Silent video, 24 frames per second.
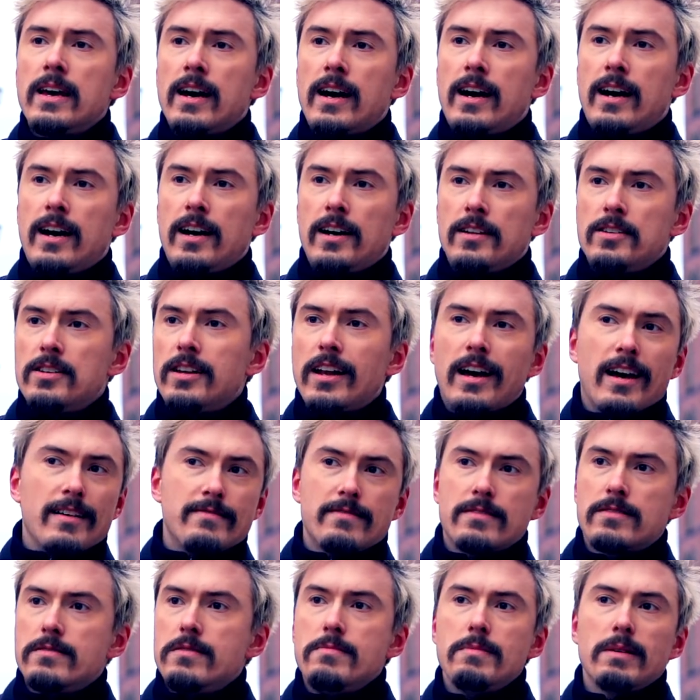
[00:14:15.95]

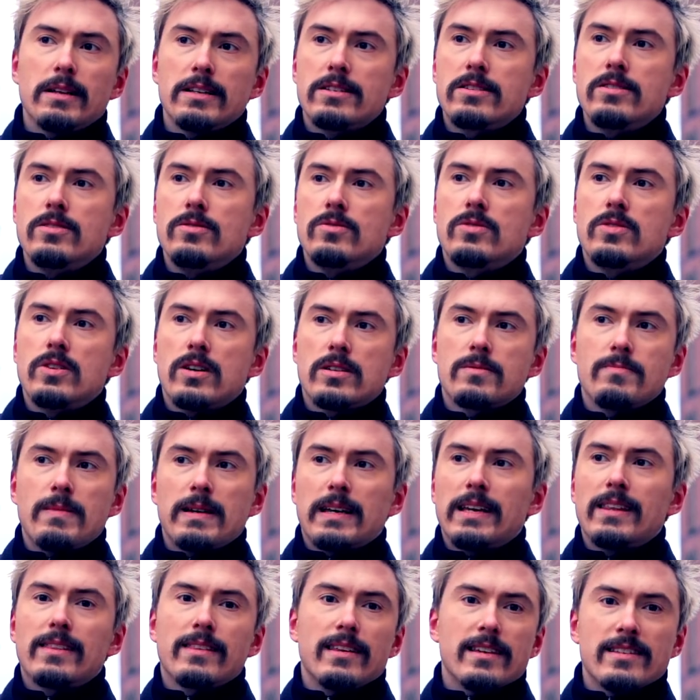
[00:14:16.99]
Live streaming is new to us,
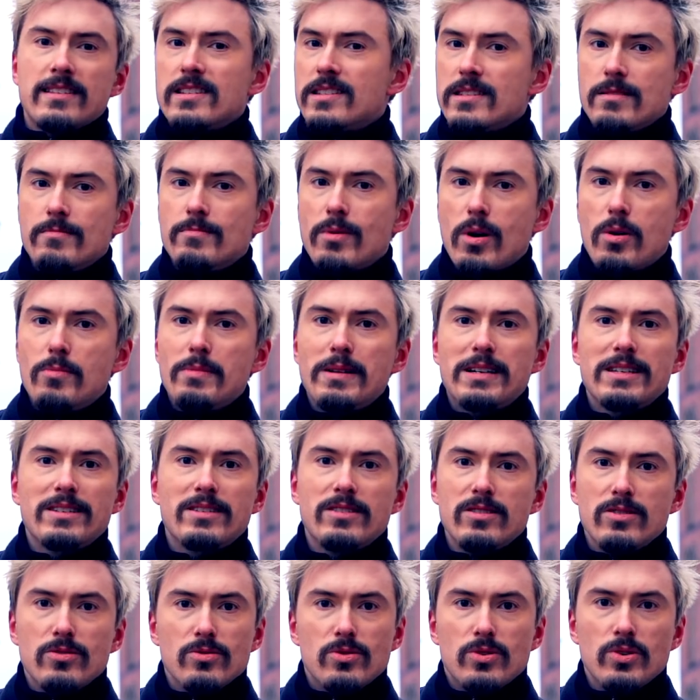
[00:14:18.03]
making things in the moment
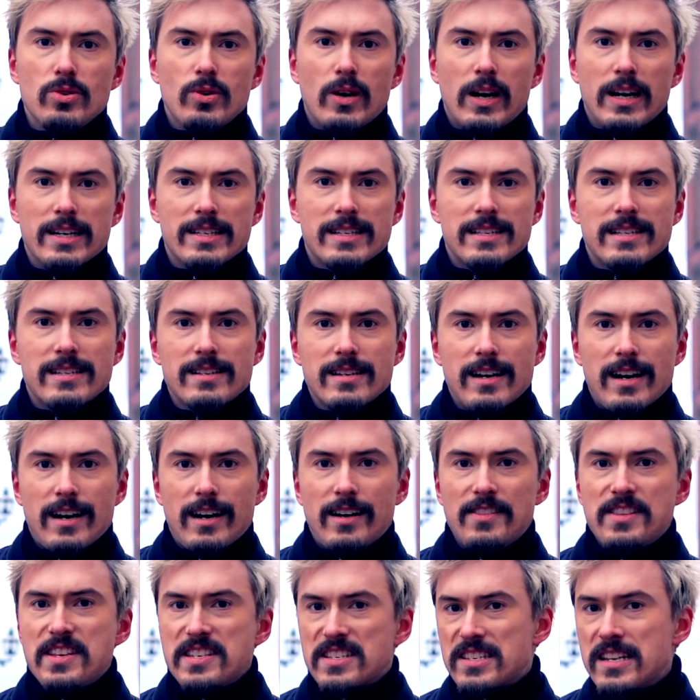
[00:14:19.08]
is new to us.
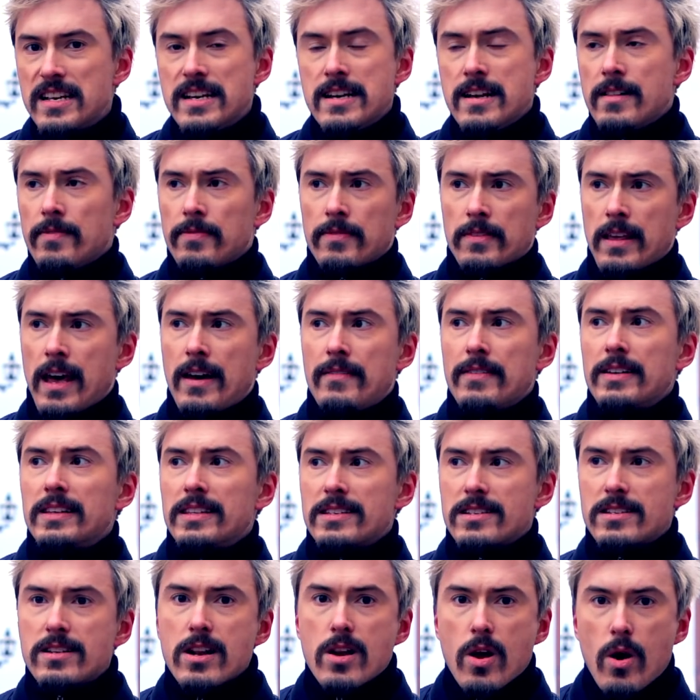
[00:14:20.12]
This
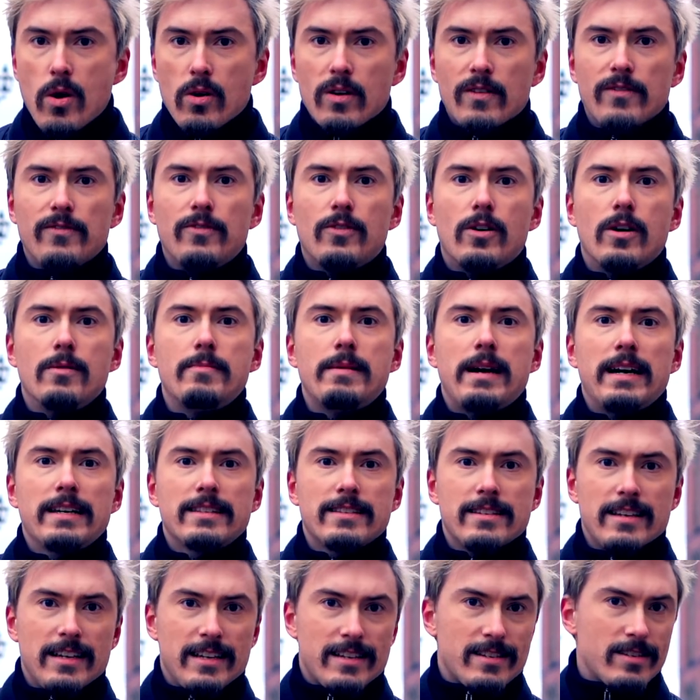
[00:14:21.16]
having this long
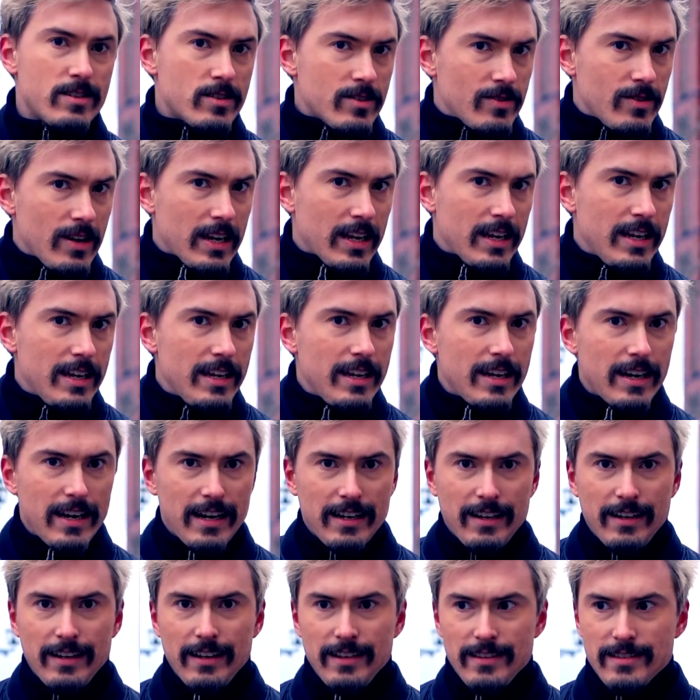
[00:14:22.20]
format is tricky
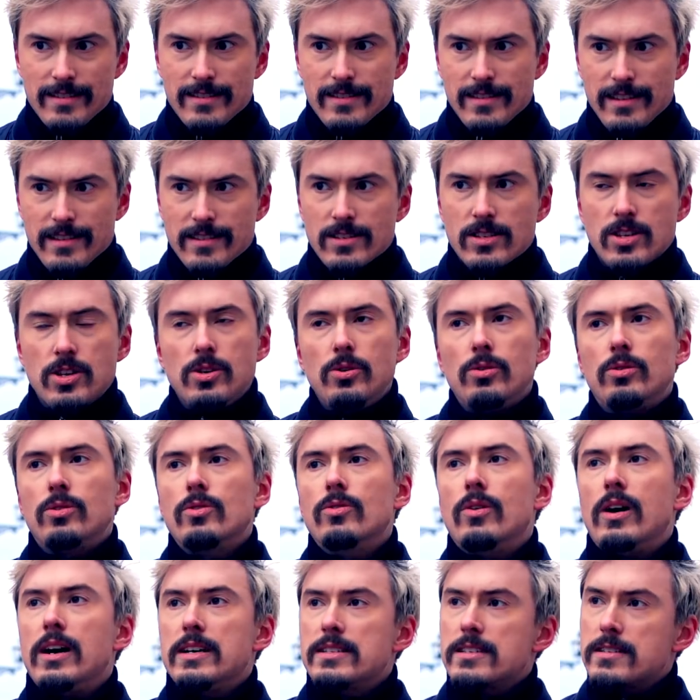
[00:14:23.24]
and it's new
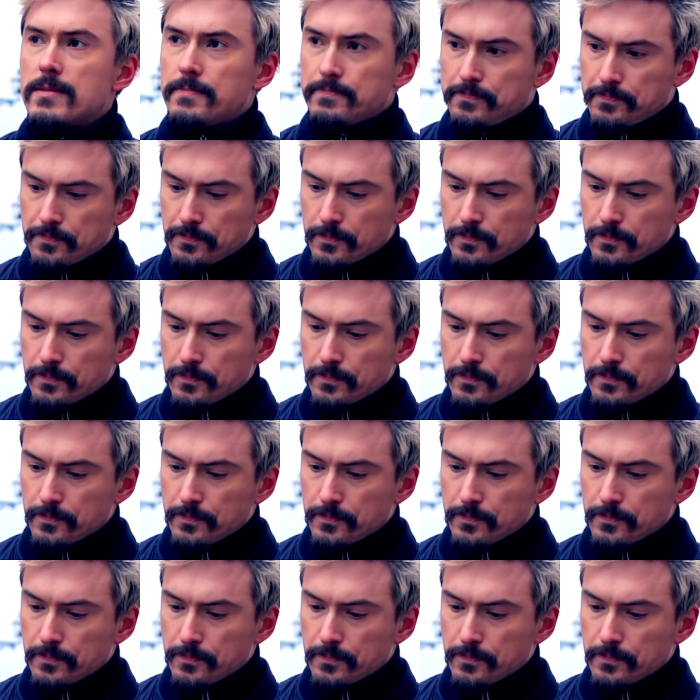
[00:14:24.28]
to us.